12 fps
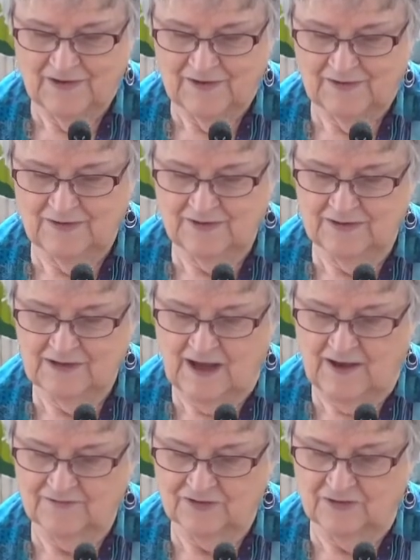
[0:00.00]
You didn't
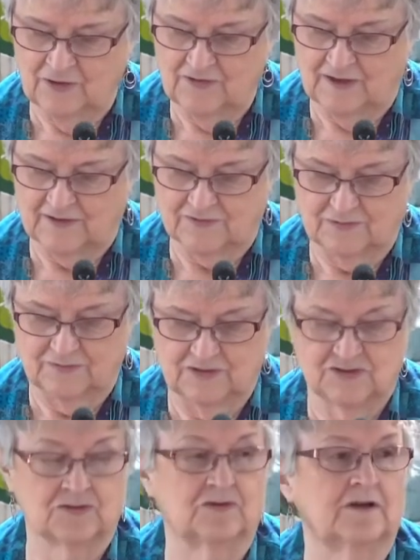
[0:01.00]
have to know that to
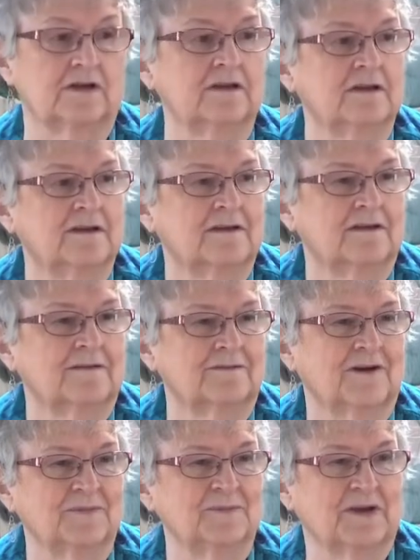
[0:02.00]
enjoy
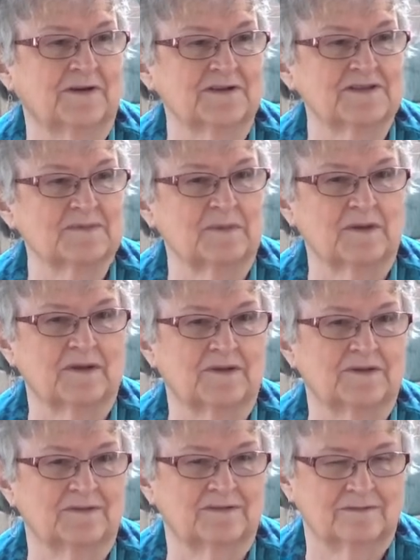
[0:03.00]
Roddenberry's,
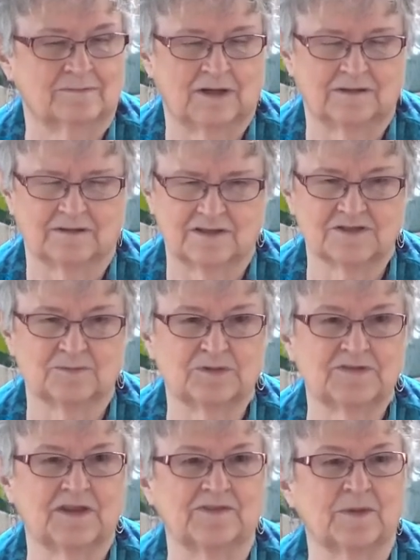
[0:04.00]
well, I should
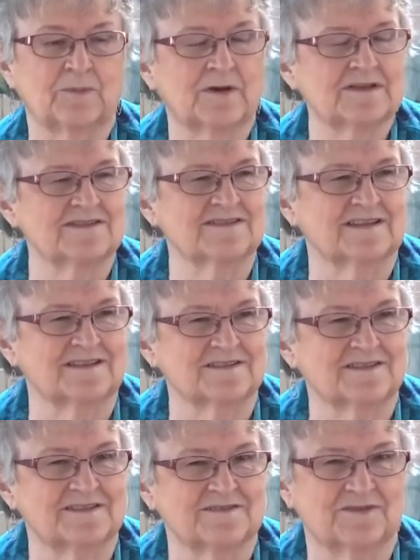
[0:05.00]
put that in the present tense.
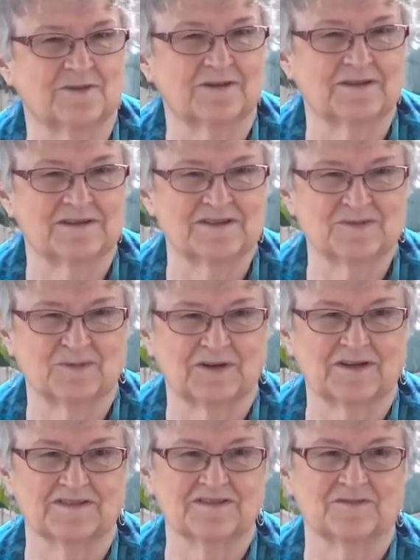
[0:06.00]
His
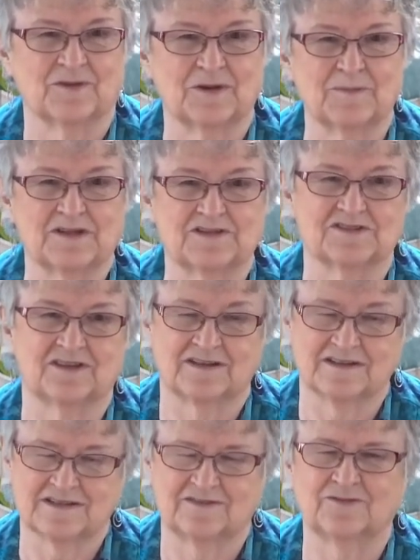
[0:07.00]
work is very much, and
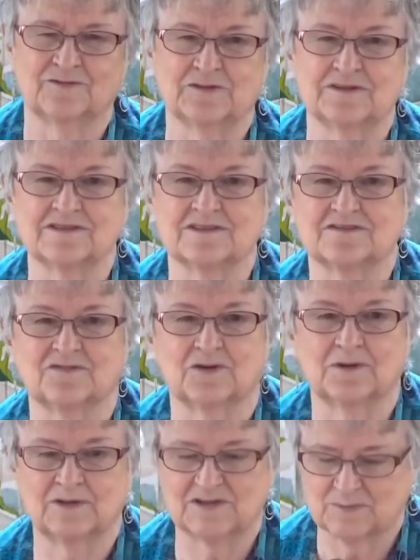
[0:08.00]
his influence is
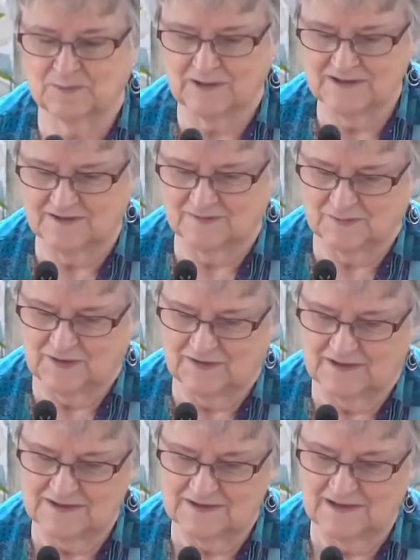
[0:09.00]
very much present with
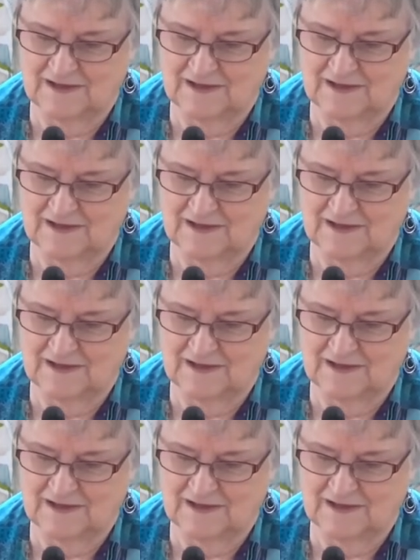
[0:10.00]
us.